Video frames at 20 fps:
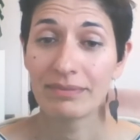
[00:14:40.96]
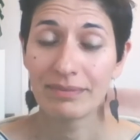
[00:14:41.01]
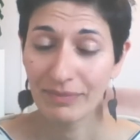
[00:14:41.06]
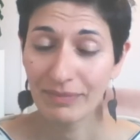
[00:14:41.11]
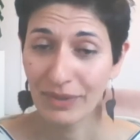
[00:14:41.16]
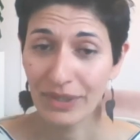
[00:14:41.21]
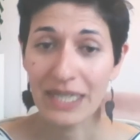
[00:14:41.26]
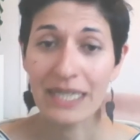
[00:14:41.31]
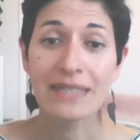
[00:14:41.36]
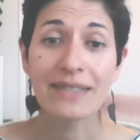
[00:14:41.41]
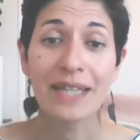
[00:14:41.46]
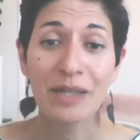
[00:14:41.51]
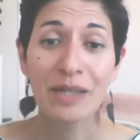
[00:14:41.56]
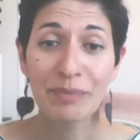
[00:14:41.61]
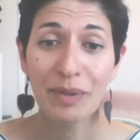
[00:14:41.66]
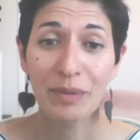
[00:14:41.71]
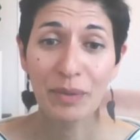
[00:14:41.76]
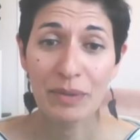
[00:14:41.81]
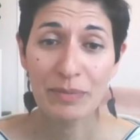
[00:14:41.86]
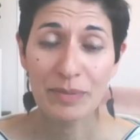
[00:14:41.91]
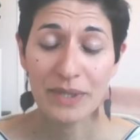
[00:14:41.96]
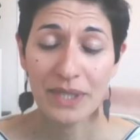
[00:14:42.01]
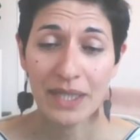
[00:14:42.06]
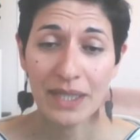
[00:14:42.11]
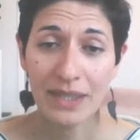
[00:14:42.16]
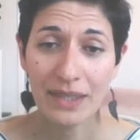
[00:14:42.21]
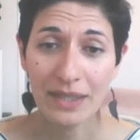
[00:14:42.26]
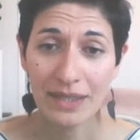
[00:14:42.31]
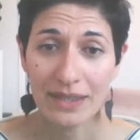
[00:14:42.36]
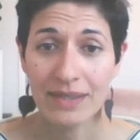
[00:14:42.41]
what I say on my
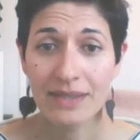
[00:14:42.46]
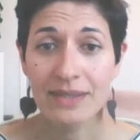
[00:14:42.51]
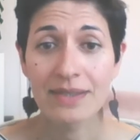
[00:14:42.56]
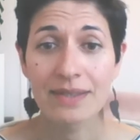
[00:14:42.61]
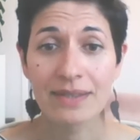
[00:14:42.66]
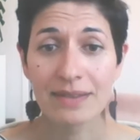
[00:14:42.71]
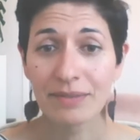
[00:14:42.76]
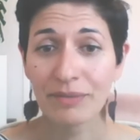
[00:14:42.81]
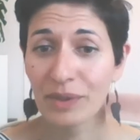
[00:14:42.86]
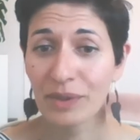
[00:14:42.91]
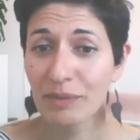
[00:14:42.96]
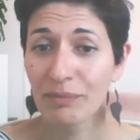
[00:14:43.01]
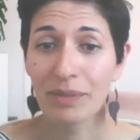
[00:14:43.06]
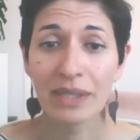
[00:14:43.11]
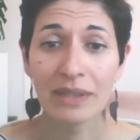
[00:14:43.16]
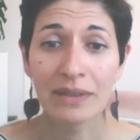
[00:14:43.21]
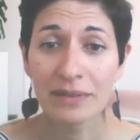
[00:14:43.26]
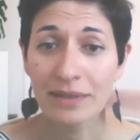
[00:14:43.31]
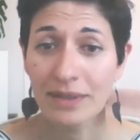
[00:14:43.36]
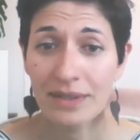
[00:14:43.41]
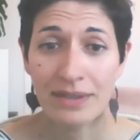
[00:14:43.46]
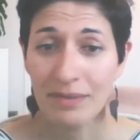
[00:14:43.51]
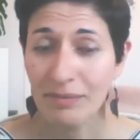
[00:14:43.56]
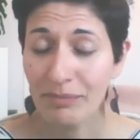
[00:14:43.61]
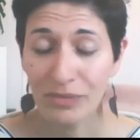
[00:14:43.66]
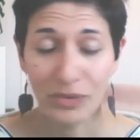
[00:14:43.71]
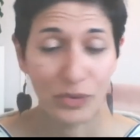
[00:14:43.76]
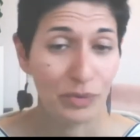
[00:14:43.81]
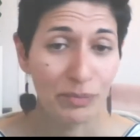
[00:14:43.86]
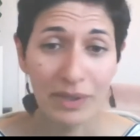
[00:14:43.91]
website is we're
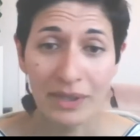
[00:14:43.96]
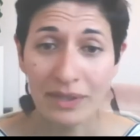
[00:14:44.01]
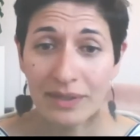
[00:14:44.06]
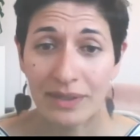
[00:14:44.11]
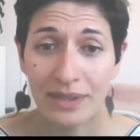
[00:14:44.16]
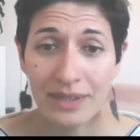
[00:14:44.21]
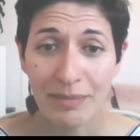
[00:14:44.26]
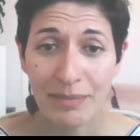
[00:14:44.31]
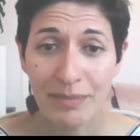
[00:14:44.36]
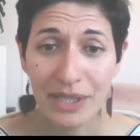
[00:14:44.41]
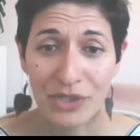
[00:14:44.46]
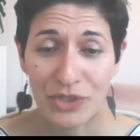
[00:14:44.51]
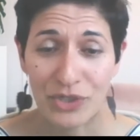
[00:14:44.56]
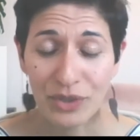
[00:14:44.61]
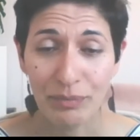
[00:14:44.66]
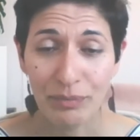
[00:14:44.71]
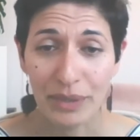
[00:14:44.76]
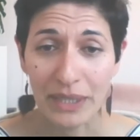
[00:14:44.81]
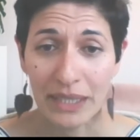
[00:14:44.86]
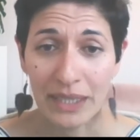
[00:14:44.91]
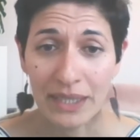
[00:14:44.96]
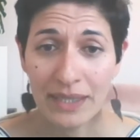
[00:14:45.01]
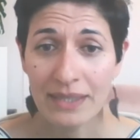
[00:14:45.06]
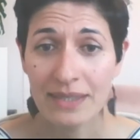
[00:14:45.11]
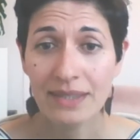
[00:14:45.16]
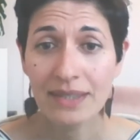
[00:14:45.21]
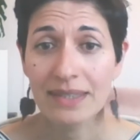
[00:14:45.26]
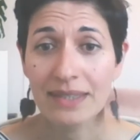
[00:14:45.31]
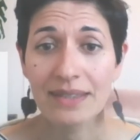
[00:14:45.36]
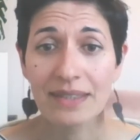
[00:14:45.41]
multidimensional
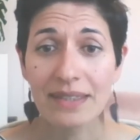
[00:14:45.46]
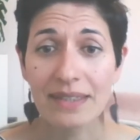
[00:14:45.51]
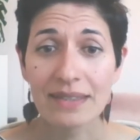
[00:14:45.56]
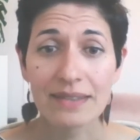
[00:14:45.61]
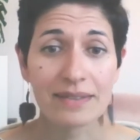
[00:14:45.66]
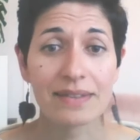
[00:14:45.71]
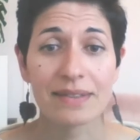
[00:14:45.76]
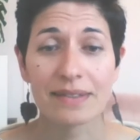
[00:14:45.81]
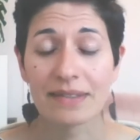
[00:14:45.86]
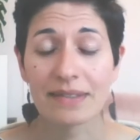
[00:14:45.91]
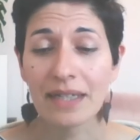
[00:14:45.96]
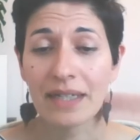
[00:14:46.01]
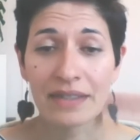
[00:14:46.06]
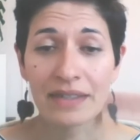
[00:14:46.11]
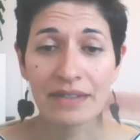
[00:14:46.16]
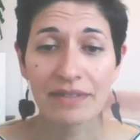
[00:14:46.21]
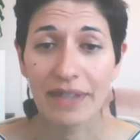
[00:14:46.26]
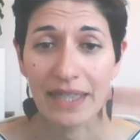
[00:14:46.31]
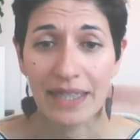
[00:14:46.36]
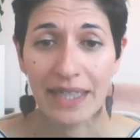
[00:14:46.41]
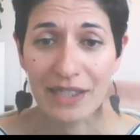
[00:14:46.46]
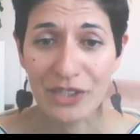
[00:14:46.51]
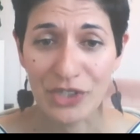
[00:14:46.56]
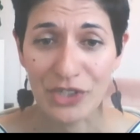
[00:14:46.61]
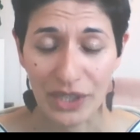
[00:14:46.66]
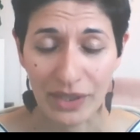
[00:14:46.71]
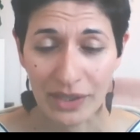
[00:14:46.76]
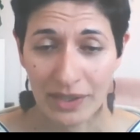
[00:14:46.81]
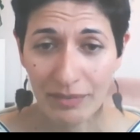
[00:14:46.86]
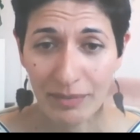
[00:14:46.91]
beings. I see us as kind of like
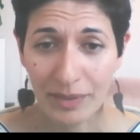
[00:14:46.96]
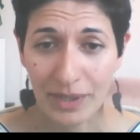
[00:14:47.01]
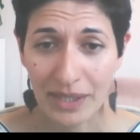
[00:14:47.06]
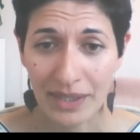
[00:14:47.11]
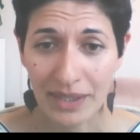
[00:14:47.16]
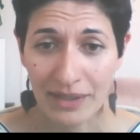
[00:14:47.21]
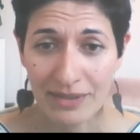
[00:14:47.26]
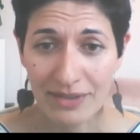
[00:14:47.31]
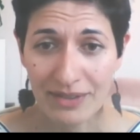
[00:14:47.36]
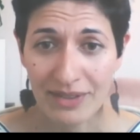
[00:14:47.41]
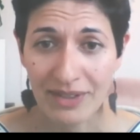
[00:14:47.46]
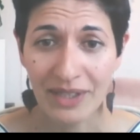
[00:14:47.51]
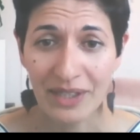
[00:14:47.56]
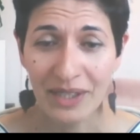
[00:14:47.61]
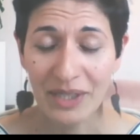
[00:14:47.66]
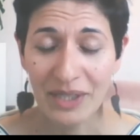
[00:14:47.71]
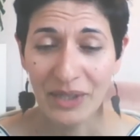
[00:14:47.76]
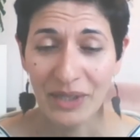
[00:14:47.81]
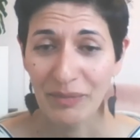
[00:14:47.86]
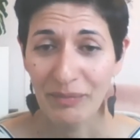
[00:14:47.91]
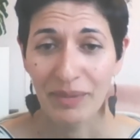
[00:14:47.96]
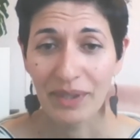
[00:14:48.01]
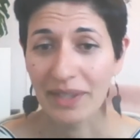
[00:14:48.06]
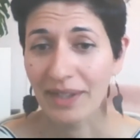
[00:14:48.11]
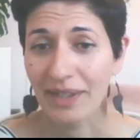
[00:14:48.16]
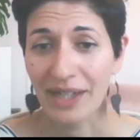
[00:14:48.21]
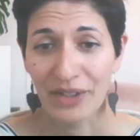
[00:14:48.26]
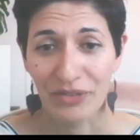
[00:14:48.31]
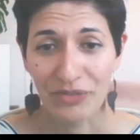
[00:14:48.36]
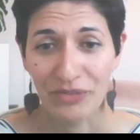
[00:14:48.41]
angelic beings,
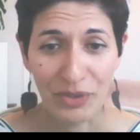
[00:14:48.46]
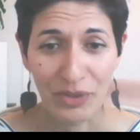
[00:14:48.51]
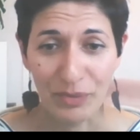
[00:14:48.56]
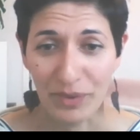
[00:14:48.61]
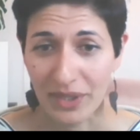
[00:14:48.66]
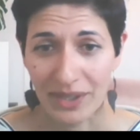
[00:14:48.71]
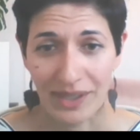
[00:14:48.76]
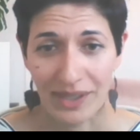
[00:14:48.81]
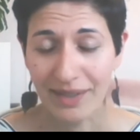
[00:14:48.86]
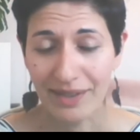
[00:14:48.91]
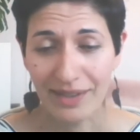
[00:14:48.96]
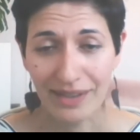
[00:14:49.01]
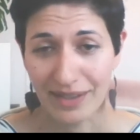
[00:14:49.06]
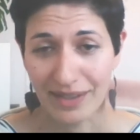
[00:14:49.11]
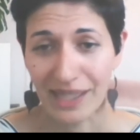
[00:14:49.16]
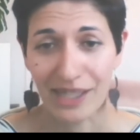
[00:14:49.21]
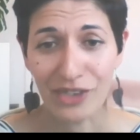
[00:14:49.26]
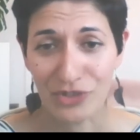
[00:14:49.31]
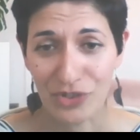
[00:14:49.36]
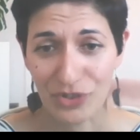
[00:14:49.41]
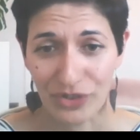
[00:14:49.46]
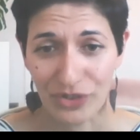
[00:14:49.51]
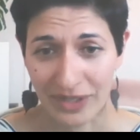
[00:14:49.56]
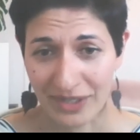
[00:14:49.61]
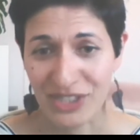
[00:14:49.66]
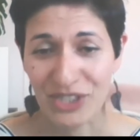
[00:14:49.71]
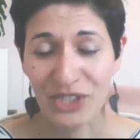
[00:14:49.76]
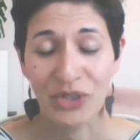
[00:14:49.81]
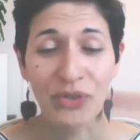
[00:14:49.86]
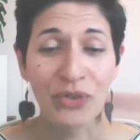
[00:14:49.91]
but I don't know what an angel
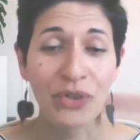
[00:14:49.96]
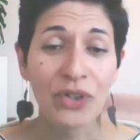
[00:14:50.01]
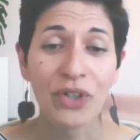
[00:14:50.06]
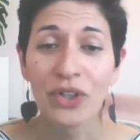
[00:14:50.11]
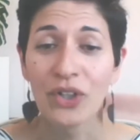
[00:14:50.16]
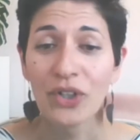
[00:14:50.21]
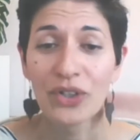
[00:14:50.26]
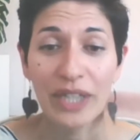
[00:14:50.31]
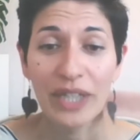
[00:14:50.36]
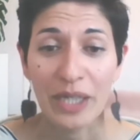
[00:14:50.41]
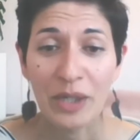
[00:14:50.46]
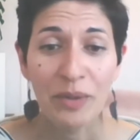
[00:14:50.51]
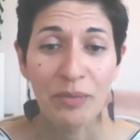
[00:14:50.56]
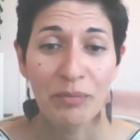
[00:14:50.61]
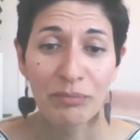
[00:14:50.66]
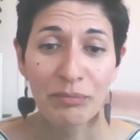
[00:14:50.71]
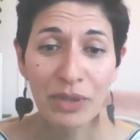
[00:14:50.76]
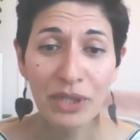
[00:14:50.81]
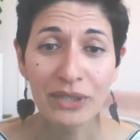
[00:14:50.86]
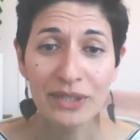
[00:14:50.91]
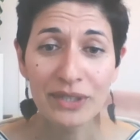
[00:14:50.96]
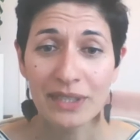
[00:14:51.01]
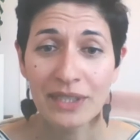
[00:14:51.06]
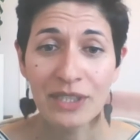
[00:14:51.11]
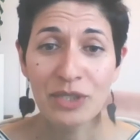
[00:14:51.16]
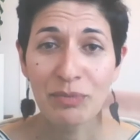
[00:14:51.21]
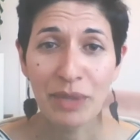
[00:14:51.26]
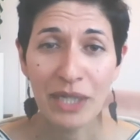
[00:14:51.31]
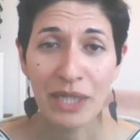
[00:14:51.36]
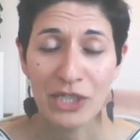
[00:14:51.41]
is. So like
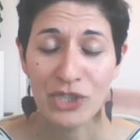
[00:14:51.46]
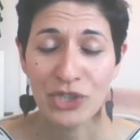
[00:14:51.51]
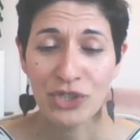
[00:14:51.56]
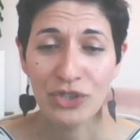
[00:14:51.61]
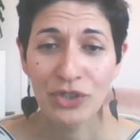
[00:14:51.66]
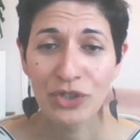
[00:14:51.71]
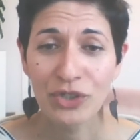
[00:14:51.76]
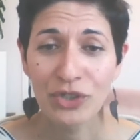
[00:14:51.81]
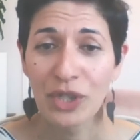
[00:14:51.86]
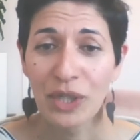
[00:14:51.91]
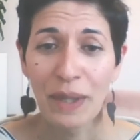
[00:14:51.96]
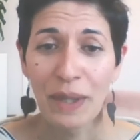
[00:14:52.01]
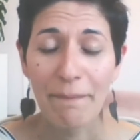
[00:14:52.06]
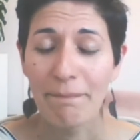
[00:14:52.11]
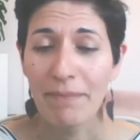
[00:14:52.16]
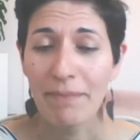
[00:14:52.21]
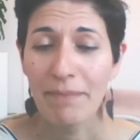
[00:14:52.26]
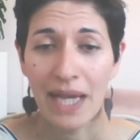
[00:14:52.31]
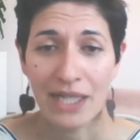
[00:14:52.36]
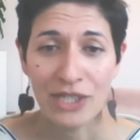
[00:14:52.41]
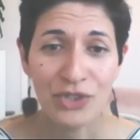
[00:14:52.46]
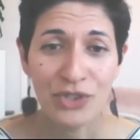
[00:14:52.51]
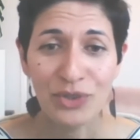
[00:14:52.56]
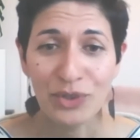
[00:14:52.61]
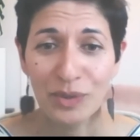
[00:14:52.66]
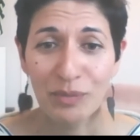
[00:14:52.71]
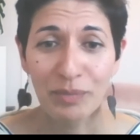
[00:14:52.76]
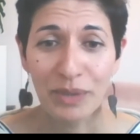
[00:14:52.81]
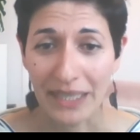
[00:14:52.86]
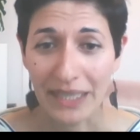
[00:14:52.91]
multidimensional
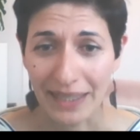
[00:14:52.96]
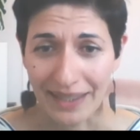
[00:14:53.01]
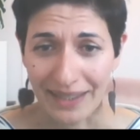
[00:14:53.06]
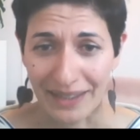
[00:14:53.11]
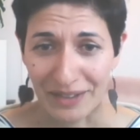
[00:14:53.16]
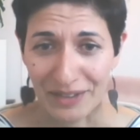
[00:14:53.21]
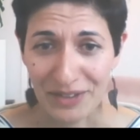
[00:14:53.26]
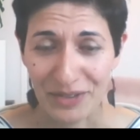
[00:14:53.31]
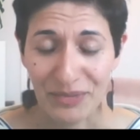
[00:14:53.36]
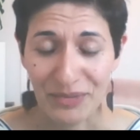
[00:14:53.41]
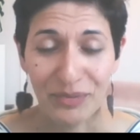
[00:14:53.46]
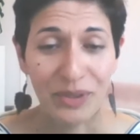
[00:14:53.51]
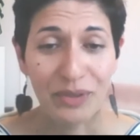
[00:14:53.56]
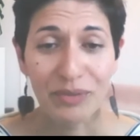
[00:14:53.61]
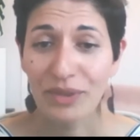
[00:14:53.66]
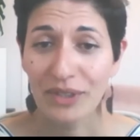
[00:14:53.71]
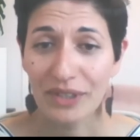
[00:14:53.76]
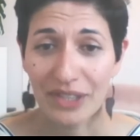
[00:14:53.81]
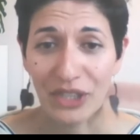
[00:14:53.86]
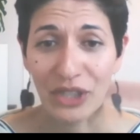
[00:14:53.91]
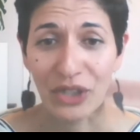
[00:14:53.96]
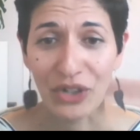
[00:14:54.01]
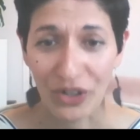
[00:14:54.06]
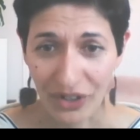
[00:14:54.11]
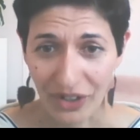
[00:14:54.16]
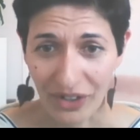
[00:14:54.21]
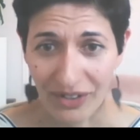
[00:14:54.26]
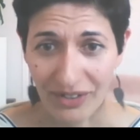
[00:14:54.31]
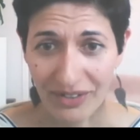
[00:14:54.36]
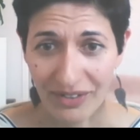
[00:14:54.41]
magical beings. We really
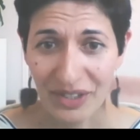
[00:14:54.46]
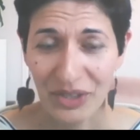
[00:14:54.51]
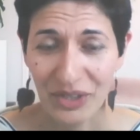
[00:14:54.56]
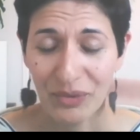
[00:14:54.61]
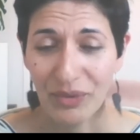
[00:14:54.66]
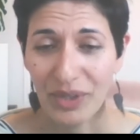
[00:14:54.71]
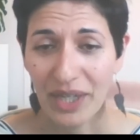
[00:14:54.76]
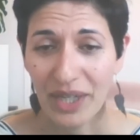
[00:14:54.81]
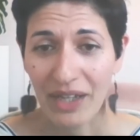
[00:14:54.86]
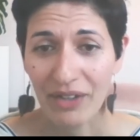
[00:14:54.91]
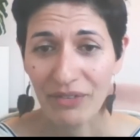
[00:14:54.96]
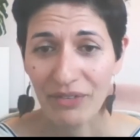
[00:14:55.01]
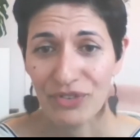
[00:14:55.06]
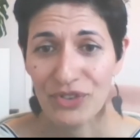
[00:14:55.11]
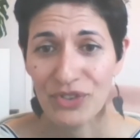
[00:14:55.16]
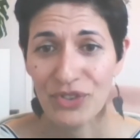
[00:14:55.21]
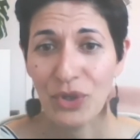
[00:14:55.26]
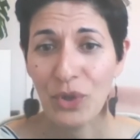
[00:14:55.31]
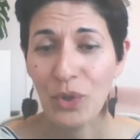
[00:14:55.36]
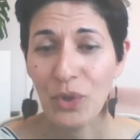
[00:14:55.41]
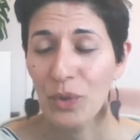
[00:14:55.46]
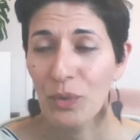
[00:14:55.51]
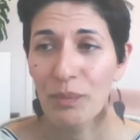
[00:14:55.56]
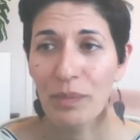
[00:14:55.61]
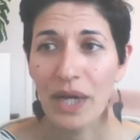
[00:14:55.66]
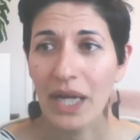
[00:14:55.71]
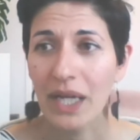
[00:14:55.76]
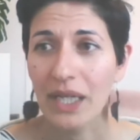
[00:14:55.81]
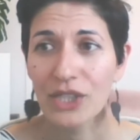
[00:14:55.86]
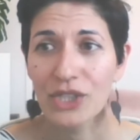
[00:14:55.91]
are. We have so
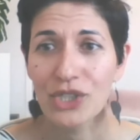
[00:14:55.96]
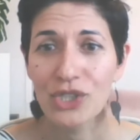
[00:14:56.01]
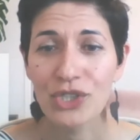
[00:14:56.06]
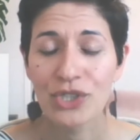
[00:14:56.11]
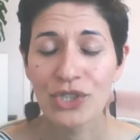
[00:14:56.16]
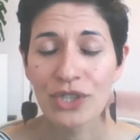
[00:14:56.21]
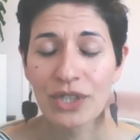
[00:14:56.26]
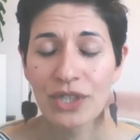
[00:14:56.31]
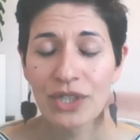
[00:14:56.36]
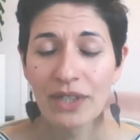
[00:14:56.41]
much